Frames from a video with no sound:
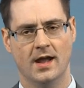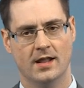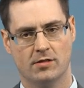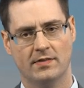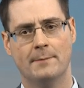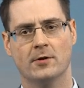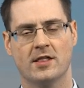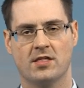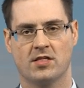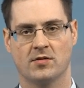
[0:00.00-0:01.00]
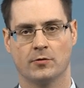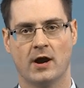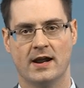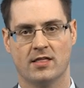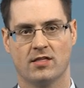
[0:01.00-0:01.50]
And so that brings us to
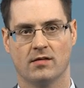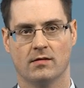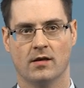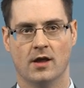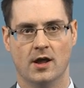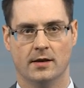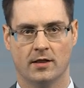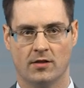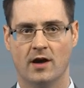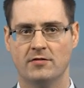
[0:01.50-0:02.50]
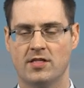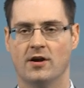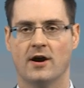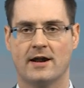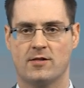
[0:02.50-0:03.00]
price, because
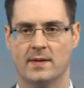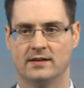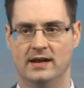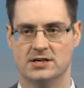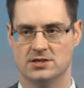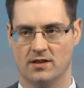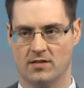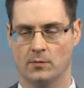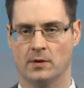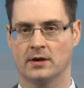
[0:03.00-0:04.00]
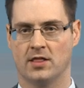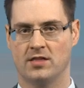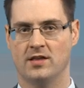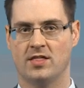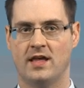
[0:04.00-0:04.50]
obviously our expectation is that we're going to
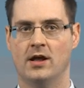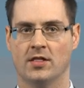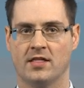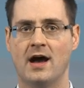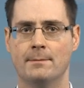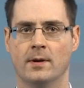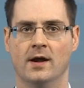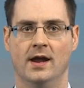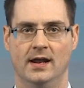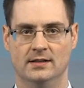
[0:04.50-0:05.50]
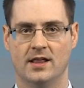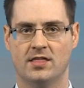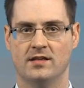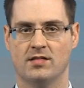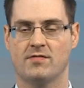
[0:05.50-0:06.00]
see sales up and
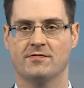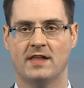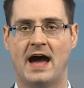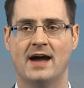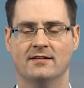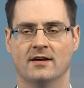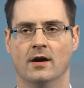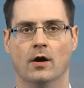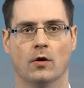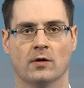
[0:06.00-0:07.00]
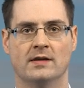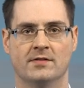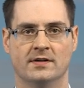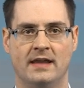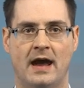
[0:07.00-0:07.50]
listings flat or
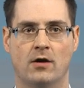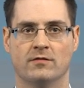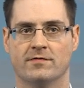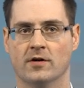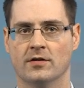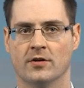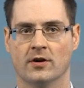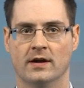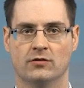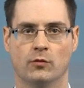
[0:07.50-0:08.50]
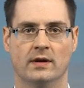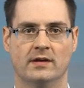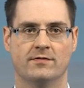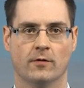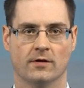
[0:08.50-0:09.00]
even down further in
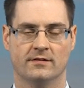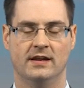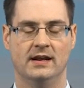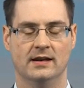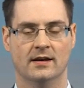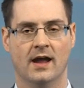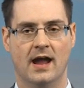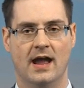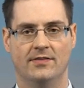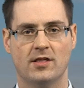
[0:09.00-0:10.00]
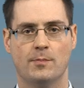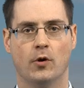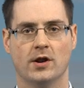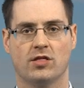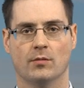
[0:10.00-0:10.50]
2014. And this
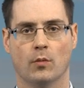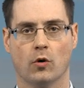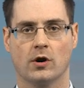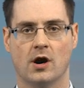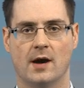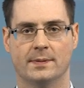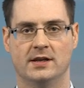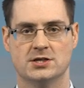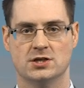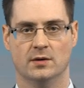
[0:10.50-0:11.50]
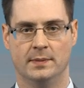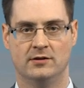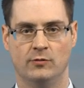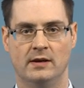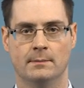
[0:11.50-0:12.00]
points to more competition
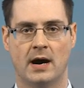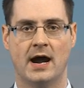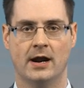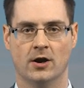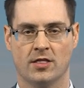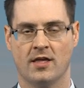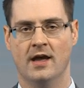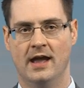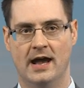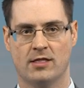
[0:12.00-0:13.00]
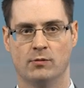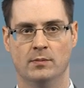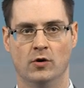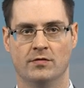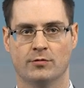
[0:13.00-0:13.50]
between buyers as we
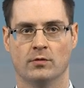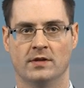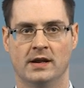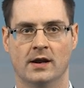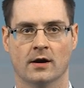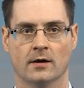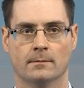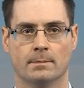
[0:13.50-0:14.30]
move through the year.